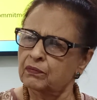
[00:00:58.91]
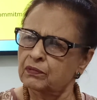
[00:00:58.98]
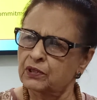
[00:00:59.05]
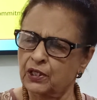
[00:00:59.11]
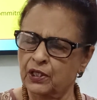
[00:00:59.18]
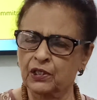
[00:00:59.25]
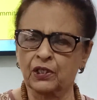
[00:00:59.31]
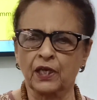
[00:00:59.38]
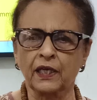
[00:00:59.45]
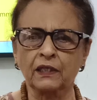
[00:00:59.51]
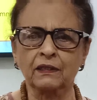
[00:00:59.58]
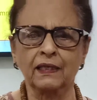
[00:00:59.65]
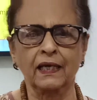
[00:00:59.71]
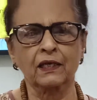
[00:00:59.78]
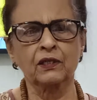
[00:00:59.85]
thinking
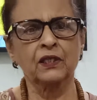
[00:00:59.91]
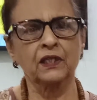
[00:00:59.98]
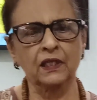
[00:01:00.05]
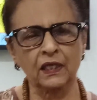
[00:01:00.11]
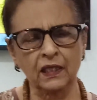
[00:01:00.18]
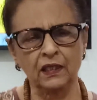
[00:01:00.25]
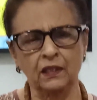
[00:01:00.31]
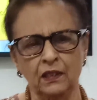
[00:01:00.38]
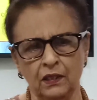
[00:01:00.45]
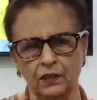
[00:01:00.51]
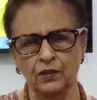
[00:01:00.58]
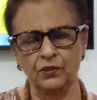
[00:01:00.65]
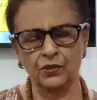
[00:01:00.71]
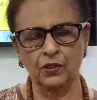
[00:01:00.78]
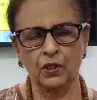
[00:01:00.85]
that he
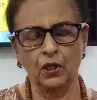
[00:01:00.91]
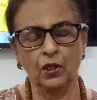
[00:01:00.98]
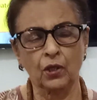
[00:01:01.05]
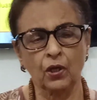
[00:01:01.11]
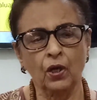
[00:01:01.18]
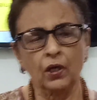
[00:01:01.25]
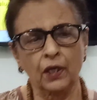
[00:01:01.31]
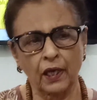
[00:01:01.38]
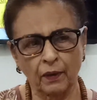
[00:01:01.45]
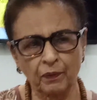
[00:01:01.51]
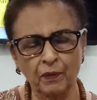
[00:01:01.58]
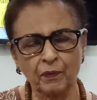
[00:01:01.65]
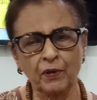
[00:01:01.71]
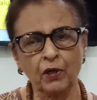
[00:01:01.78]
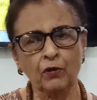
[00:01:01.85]
is
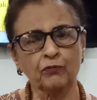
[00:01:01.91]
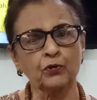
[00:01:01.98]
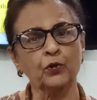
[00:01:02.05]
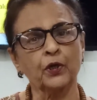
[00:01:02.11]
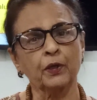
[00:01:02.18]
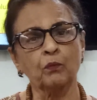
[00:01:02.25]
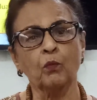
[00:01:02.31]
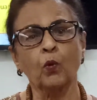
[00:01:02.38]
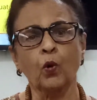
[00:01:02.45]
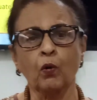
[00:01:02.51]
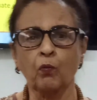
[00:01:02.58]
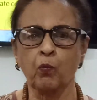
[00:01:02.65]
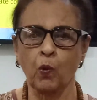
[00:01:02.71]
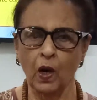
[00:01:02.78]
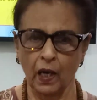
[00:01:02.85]
capable of doing more
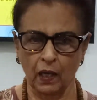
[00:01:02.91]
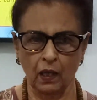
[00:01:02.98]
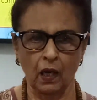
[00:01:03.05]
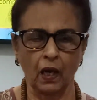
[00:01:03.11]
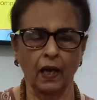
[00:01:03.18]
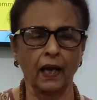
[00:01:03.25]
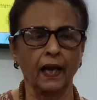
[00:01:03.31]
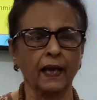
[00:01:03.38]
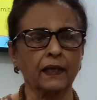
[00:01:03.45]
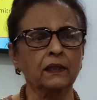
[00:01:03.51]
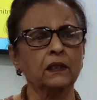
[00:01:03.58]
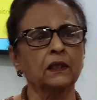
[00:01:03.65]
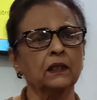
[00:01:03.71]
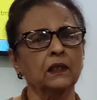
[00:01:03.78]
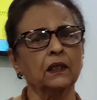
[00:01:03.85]
work and
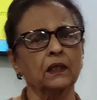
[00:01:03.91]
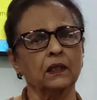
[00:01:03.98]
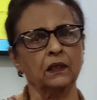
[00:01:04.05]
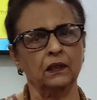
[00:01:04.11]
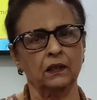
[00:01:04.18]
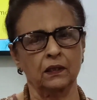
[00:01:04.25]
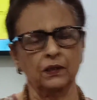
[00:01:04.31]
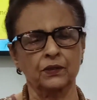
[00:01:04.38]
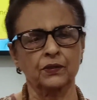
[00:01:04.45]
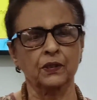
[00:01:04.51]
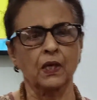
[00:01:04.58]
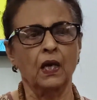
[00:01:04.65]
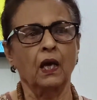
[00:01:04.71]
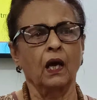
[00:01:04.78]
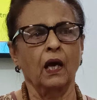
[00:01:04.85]
he is
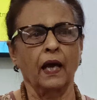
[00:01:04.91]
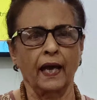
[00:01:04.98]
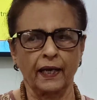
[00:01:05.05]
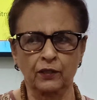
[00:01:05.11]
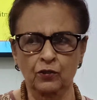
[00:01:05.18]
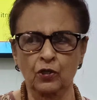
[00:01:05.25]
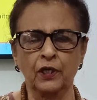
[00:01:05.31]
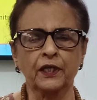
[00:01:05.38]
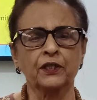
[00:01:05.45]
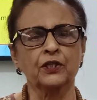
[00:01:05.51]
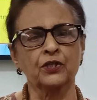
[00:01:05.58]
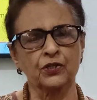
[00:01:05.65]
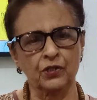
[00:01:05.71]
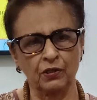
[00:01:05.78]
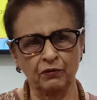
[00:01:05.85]
actually
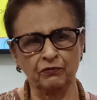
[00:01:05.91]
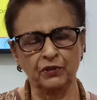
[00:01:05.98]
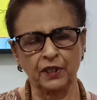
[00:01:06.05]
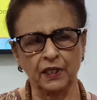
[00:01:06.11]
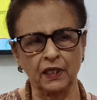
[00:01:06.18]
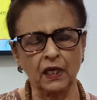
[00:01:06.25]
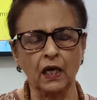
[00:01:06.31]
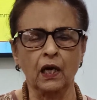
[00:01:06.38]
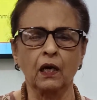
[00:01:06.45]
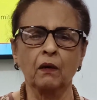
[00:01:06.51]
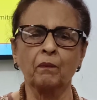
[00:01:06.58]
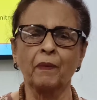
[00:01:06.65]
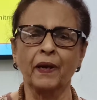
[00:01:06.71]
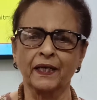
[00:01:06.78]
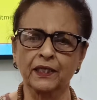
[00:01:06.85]
deserving
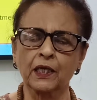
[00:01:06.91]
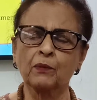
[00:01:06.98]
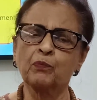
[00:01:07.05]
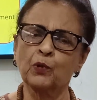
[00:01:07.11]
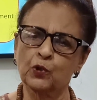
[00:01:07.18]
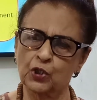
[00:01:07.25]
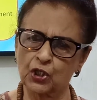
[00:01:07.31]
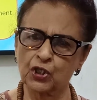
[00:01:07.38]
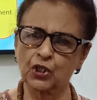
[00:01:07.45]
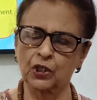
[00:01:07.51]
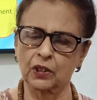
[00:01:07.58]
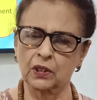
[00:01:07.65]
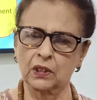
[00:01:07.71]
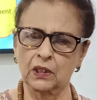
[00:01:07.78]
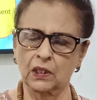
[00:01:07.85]
a better
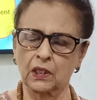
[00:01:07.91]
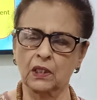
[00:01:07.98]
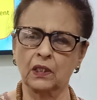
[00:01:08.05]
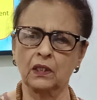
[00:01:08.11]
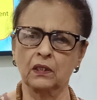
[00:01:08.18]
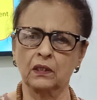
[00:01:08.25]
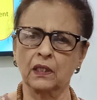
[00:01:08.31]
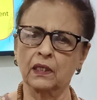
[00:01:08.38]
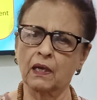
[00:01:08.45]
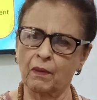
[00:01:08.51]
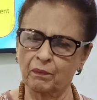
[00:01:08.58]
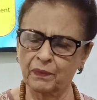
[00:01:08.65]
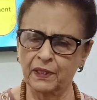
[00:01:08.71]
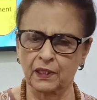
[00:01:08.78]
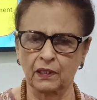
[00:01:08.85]
position in the
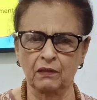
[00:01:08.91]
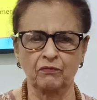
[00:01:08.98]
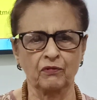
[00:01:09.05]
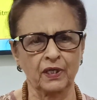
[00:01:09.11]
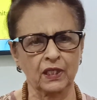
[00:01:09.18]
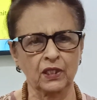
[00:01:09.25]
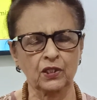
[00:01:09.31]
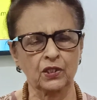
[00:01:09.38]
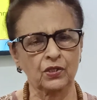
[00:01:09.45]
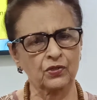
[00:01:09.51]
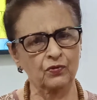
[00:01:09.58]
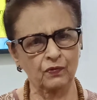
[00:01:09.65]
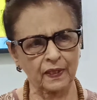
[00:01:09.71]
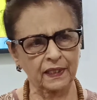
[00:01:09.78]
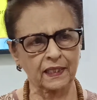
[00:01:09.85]
company where he is
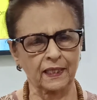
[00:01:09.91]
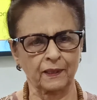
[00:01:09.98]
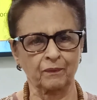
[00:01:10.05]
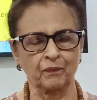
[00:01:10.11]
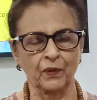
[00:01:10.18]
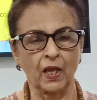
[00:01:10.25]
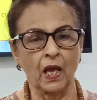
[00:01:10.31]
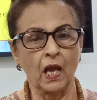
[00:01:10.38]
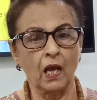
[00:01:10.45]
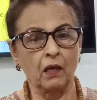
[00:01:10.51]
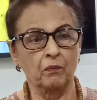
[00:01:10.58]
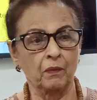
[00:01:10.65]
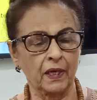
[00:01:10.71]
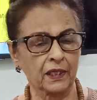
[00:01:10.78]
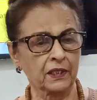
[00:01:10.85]
working.
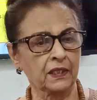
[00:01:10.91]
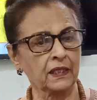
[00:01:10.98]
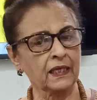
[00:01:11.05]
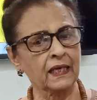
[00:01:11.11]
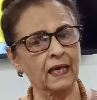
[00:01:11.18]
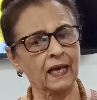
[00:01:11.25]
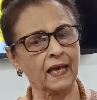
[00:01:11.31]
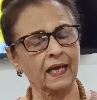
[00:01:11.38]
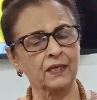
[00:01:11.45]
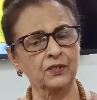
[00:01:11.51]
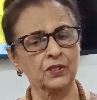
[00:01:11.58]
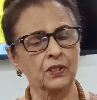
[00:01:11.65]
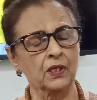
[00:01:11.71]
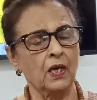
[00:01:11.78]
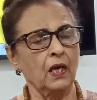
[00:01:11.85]
But he
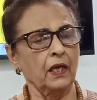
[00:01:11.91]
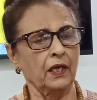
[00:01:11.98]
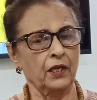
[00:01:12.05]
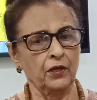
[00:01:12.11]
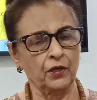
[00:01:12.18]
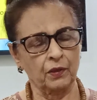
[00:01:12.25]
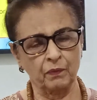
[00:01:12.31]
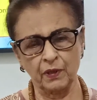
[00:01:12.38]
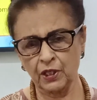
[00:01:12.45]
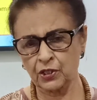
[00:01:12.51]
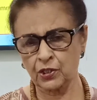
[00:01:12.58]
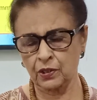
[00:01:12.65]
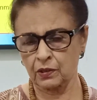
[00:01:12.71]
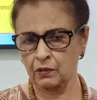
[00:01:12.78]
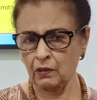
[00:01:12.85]
has
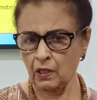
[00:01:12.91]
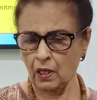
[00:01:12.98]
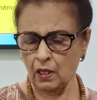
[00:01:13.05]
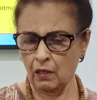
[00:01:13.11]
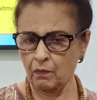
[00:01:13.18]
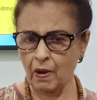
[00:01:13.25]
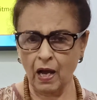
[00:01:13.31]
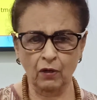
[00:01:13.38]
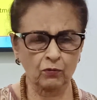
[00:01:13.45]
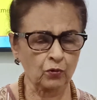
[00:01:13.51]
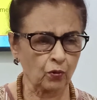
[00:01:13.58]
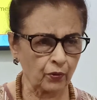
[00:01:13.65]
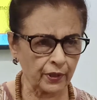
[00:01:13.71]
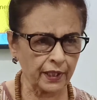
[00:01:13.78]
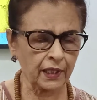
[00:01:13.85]
inhibition about
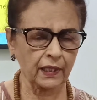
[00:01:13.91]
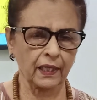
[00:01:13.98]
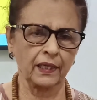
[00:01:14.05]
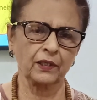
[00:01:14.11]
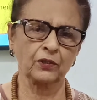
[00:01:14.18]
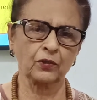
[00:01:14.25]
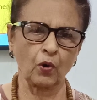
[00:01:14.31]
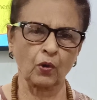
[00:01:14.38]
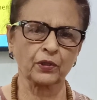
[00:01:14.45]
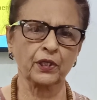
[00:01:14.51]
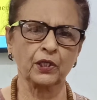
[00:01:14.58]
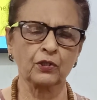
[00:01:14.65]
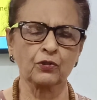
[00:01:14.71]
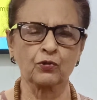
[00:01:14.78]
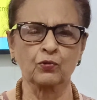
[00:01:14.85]
going and
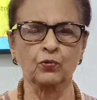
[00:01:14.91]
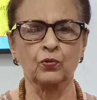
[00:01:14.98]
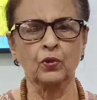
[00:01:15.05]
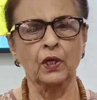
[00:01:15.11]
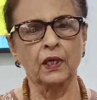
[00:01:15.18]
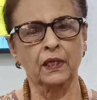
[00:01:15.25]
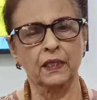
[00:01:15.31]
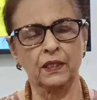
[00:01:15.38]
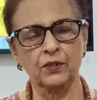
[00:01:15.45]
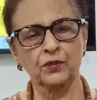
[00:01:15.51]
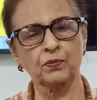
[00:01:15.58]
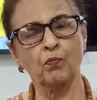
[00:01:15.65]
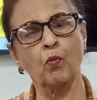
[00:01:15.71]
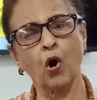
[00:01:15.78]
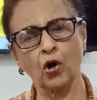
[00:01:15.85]
talking to his
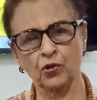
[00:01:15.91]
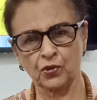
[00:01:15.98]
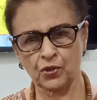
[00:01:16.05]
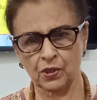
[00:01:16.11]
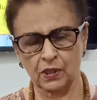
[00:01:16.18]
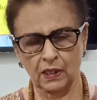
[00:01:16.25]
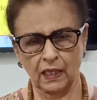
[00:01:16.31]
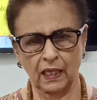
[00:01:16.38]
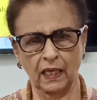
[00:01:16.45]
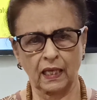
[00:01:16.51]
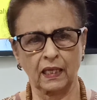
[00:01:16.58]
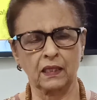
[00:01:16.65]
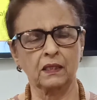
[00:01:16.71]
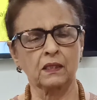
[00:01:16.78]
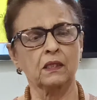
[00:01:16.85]
boss
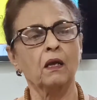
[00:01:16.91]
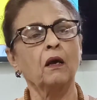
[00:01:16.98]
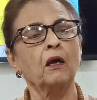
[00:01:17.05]
and